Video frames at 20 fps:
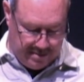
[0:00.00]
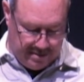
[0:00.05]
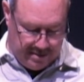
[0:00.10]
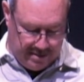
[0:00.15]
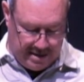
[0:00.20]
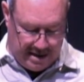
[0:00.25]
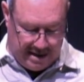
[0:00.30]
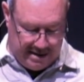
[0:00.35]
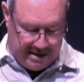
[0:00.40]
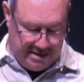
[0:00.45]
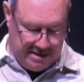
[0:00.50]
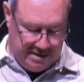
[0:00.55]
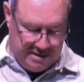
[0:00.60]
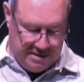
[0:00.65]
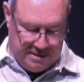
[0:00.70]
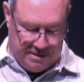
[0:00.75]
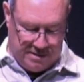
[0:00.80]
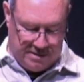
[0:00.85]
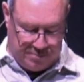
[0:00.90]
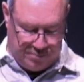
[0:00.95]
God,
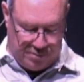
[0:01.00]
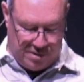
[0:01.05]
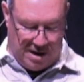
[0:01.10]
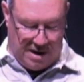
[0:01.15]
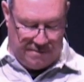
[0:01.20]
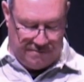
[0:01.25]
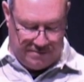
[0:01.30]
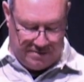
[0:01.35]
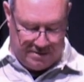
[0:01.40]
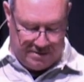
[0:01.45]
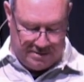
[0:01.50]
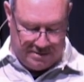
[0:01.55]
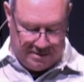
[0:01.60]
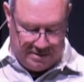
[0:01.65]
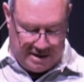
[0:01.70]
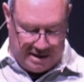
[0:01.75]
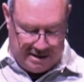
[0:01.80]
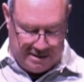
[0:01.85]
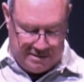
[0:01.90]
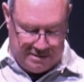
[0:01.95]
the prophet,
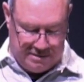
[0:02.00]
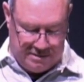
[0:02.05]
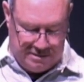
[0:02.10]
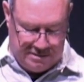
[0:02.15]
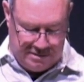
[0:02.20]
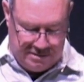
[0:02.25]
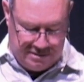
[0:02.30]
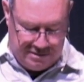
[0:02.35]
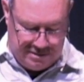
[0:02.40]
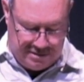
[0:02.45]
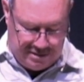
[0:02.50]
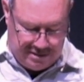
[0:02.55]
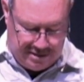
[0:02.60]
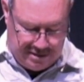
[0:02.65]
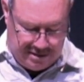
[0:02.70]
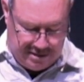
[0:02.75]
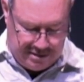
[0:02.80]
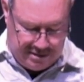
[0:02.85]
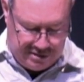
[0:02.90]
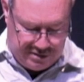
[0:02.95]
God
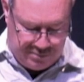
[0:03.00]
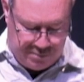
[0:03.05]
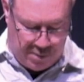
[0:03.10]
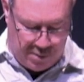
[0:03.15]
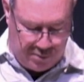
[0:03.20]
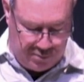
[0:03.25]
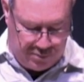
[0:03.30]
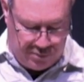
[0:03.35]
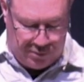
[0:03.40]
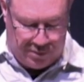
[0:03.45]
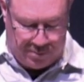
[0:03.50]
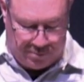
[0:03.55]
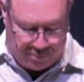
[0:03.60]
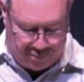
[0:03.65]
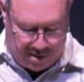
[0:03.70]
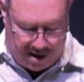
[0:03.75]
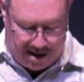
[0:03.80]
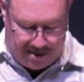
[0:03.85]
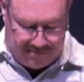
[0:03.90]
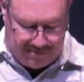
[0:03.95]
spoke through the
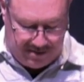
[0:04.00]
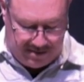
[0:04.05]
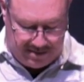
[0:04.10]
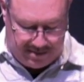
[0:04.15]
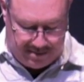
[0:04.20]
prophet